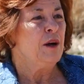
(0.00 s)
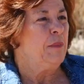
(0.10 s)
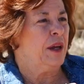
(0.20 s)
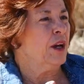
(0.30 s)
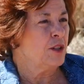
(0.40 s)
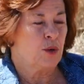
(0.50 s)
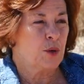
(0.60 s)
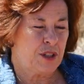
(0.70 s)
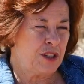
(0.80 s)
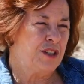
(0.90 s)
Because
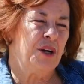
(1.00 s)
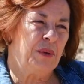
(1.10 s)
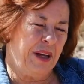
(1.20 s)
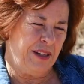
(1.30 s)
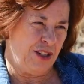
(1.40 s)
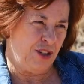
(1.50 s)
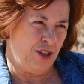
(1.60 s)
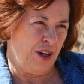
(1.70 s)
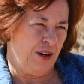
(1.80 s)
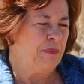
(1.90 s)
horses don't like to
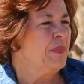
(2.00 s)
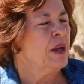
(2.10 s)
share.